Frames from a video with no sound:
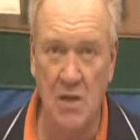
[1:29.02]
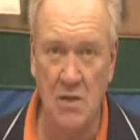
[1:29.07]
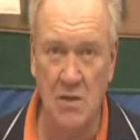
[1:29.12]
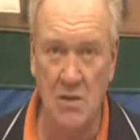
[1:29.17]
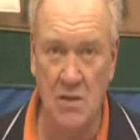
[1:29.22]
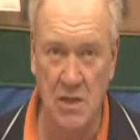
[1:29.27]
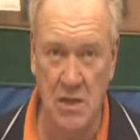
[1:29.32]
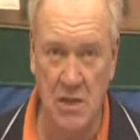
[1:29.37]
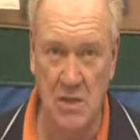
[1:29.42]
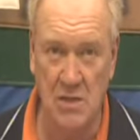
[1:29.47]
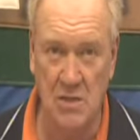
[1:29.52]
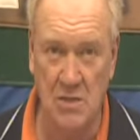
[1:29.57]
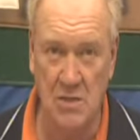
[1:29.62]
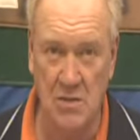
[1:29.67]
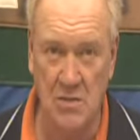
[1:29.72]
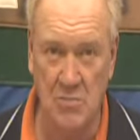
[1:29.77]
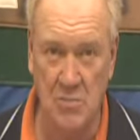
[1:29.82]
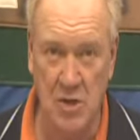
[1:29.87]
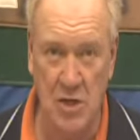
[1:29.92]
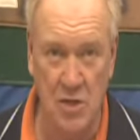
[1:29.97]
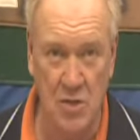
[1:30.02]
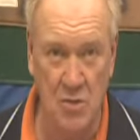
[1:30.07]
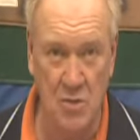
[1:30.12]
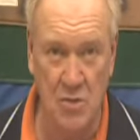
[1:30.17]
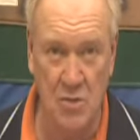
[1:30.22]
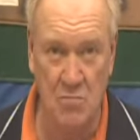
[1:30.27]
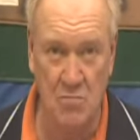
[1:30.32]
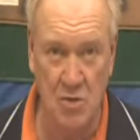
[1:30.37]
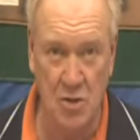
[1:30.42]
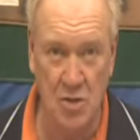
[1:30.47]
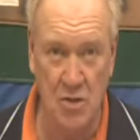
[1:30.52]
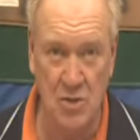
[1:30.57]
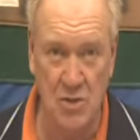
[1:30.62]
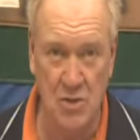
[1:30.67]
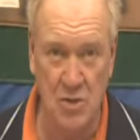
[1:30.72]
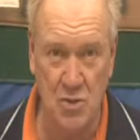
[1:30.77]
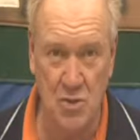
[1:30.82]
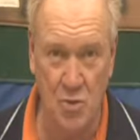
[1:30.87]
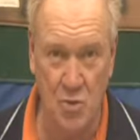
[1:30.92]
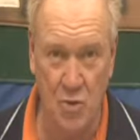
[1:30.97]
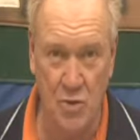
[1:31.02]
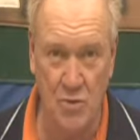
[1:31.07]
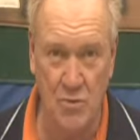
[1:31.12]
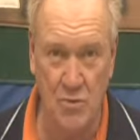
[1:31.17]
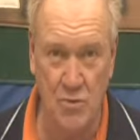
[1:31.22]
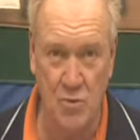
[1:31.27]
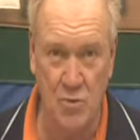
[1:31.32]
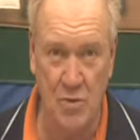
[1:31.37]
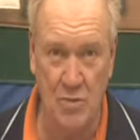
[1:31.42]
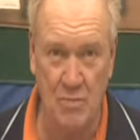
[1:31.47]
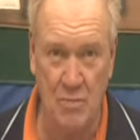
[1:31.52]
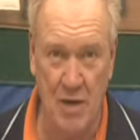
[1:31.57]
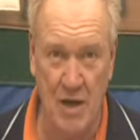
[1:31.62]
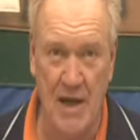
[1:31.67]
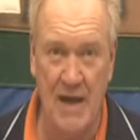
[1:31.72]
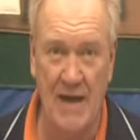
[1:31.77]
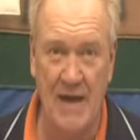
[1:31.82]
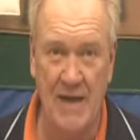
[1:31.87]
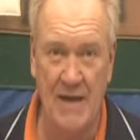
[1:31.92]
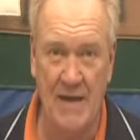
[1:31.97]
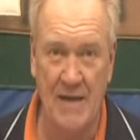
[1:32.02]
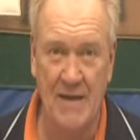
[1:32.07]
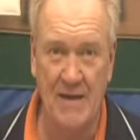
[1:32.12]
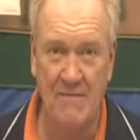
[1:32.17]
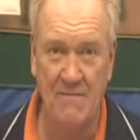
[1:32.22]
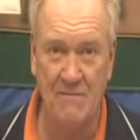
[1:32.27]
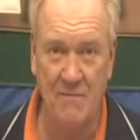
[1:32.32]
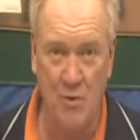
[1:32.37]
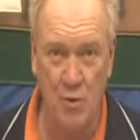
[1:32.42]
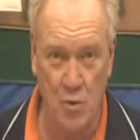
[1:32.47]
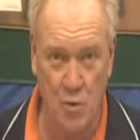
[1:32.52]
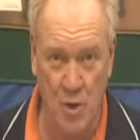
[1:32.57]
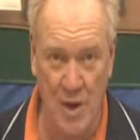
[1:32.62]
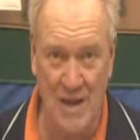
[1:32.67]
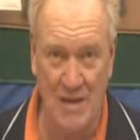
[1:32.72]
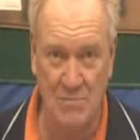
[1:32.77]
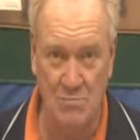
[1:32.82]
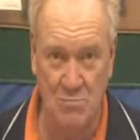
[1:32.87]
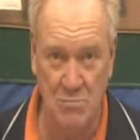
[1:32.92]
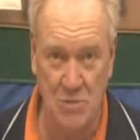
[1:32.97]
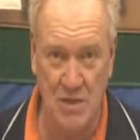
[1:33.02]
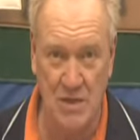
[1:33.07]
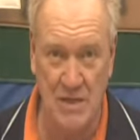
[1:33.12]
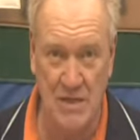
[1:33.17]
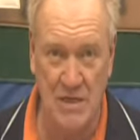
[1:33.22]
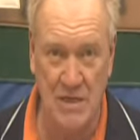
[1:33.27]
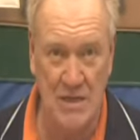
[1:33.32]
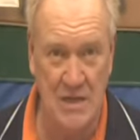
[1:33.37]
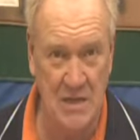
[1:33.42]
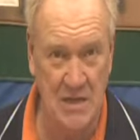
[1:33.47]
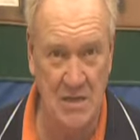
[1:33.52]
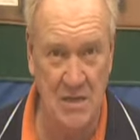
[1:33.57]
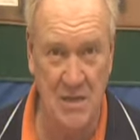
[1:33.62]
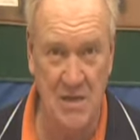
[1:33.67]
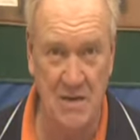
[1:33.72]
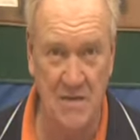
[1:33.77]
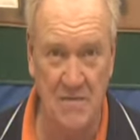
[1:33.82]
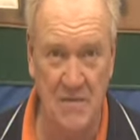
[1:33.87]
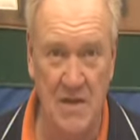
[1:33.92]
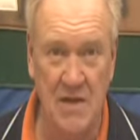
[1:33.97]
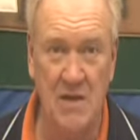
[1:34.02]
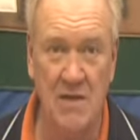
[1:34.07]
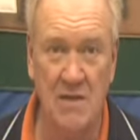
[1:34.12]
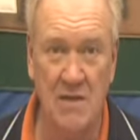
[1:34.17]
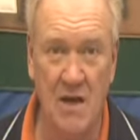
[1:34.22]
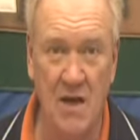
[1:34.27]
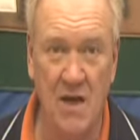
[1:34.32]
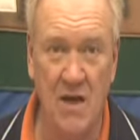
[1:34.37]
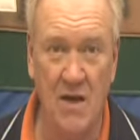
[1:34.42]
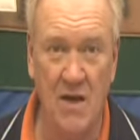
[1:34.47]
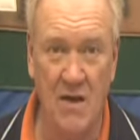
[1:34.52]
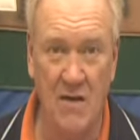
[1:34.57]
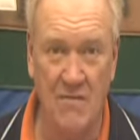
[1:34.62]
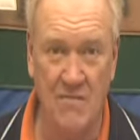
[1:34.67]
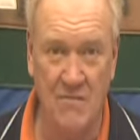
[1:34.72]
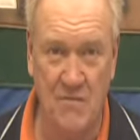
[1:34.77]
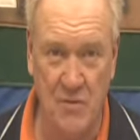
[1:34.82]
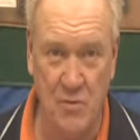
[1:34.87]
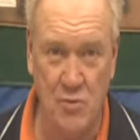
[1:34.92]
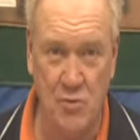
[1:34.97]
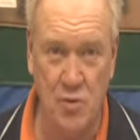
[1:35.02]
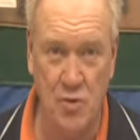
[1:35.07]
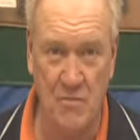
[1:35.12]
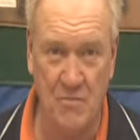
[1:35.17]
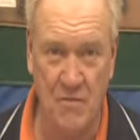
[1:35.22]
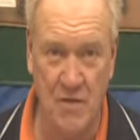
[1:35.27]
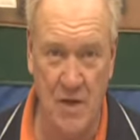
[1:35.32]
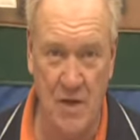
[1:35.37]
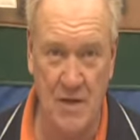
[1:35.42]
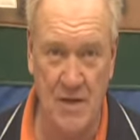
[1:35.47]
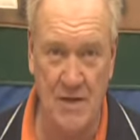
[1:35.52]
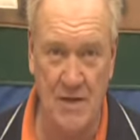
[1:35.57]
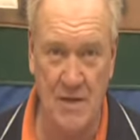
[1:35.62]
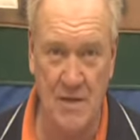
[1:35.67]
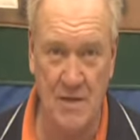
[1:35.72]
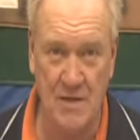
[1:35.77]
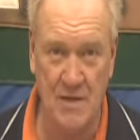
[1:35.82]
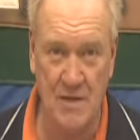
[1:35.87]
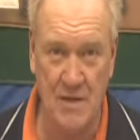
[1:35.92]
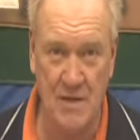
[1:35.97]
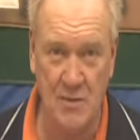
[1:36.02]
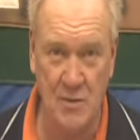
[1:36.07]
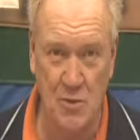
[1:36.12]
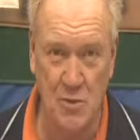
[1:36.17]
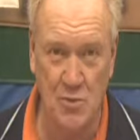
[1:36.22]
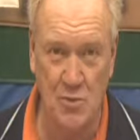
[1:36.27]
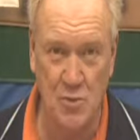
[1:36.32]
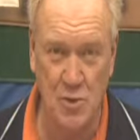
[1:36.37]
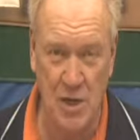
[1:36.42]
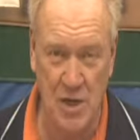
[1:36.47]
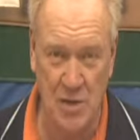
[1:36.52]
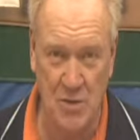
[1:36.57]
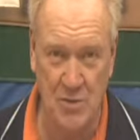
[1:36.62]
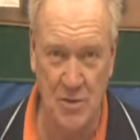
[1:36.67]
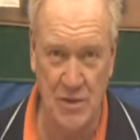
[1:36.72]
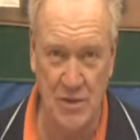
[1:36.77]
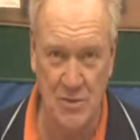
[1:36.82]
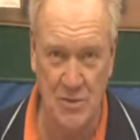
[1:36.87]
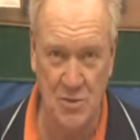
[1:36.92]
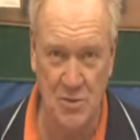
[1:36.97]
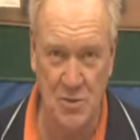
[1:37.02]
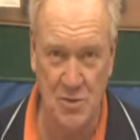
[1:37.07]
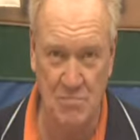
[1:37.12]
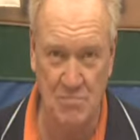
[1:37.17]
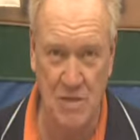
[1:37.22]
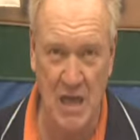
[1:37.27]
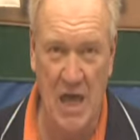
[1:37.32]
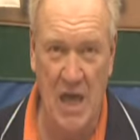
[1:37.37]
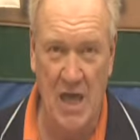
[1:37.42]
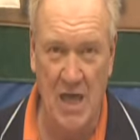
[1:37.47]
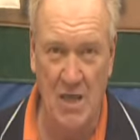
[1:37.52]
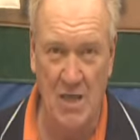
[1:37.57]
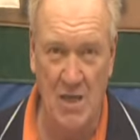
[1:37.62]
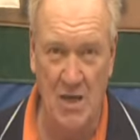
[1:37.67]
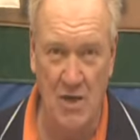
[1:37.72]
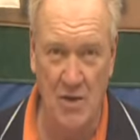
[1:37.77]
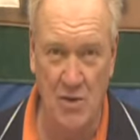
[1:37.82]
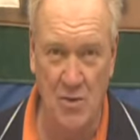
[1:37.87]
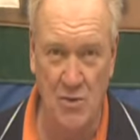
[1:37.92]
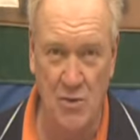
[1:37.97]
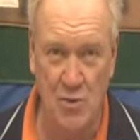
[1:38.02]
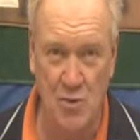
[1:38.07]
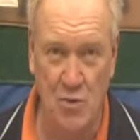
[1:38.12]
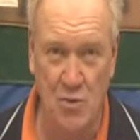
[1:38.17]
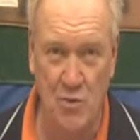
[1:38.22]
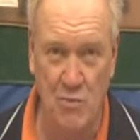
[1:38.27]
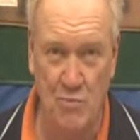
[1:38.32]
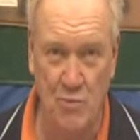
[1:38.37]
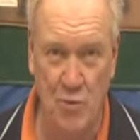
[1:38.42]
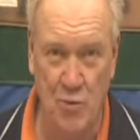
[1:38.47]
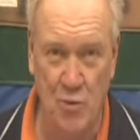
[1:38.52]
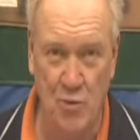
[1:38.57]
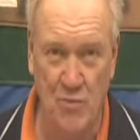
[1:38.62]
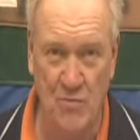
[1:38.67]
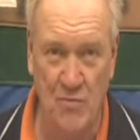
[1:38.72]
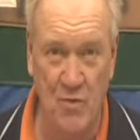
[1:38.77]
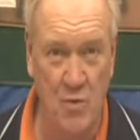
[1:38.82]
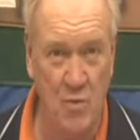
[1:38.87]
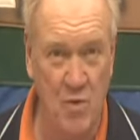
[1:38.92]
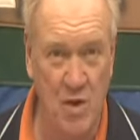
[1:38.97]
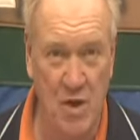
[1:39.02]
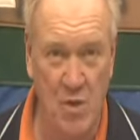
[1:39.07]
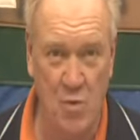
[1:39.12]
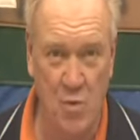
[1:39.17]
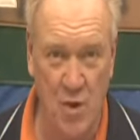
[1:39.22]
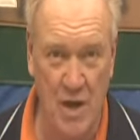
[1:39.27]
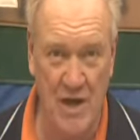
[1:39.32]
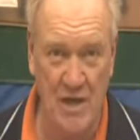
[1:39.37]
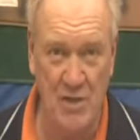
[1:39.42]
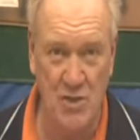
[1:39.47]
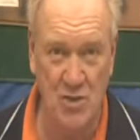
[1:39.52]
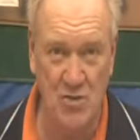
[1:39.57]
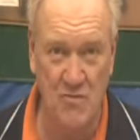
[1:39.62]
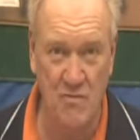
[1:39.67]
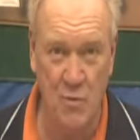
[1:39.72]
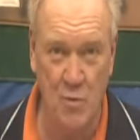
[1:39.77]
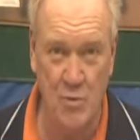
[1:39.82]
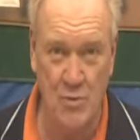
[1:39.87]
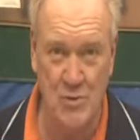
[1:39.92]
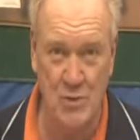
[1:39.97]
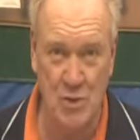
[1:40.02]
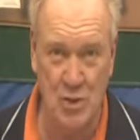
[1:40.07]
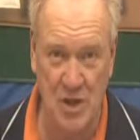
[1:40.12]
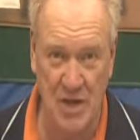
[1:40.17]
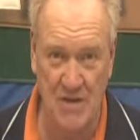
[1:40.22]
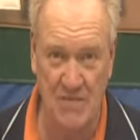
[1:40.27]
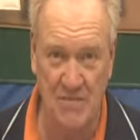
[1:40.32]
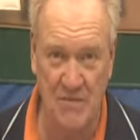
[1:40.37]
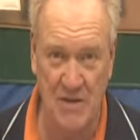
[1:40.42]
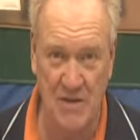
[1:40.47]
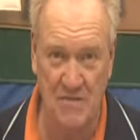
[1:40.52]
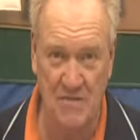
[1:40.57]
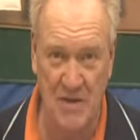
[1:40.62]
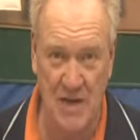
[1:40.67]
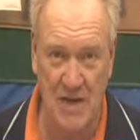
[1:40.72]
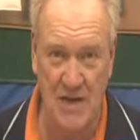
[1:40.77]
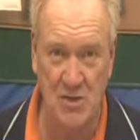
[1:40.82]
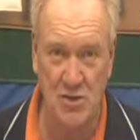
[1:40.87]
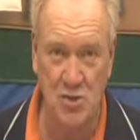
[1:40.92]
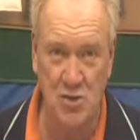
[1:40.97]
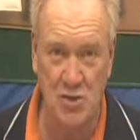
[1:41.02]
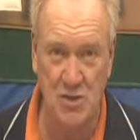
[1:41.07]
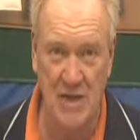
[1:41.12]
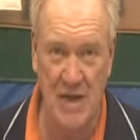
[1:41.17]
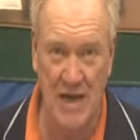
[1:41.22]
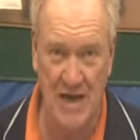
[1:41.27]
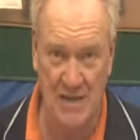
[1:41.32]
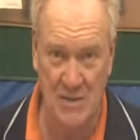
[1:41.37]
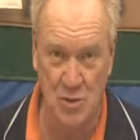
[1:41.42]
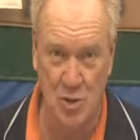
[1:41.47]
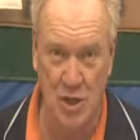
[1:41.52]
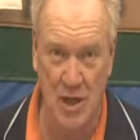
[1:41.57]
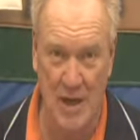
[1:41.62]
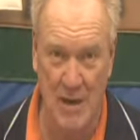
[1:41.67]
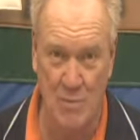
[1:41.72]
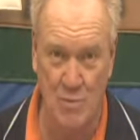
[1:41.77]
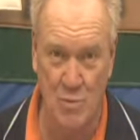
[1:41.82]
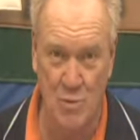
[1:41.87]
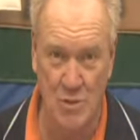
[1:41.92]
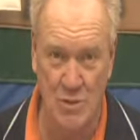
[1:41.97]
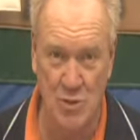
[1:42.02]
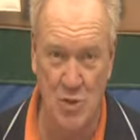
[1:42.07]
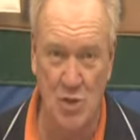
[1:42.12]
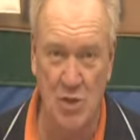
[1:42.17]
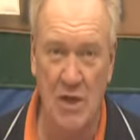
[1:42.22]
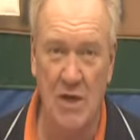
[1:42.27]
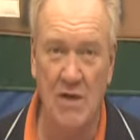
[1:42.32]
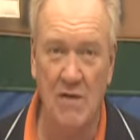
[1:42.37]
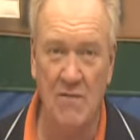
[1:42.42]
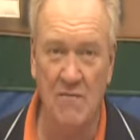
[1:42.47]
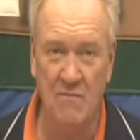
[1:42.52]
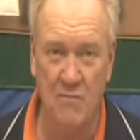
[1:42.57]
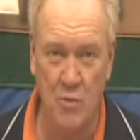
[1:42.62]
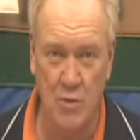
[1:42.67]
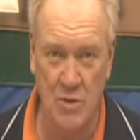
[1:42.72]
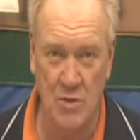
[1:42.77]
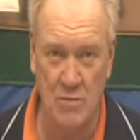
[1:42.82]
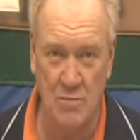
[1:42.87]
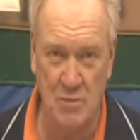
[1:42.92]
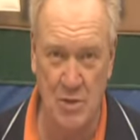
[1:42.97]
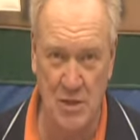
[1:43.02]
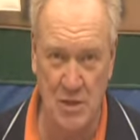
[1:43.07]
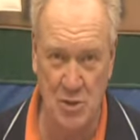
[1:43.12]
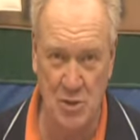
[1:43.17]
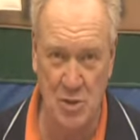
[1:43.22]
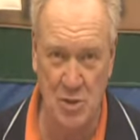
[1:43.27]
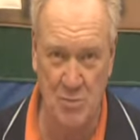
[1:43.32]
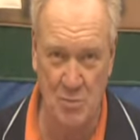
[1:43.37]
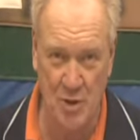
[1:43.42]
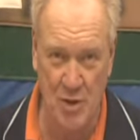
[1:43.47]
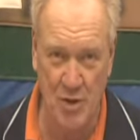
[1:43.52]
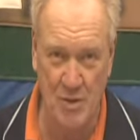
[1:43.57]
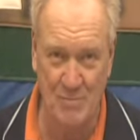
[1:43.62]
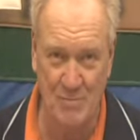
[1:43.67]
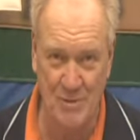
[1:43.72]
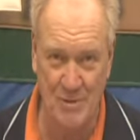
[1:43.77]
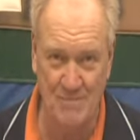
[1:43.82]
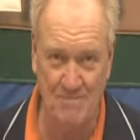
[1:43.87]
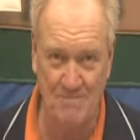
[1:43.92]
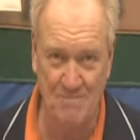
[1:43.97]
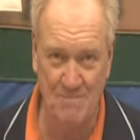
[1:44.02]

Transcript: needed to be on the books in order to apply for grant money in the event of future flooding in those areas. They also approved a request for safety vests and cameras for the police department,